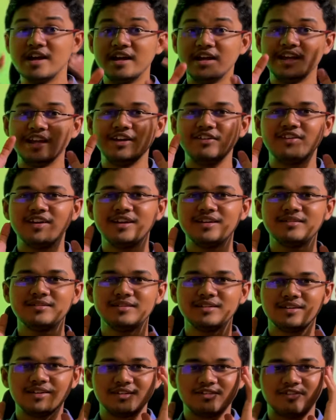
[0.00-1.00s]
Even
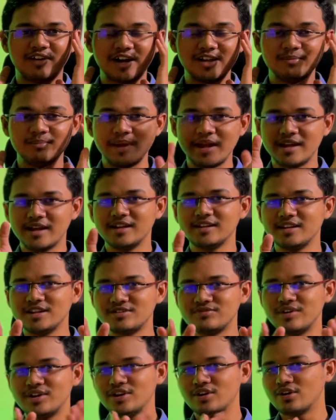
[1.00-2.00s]
while making this
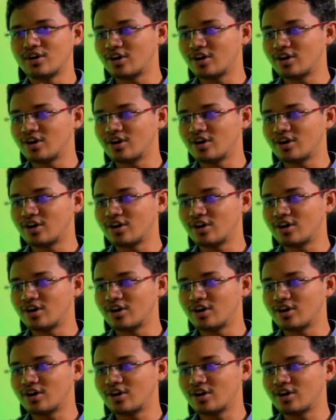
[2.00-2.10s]
video,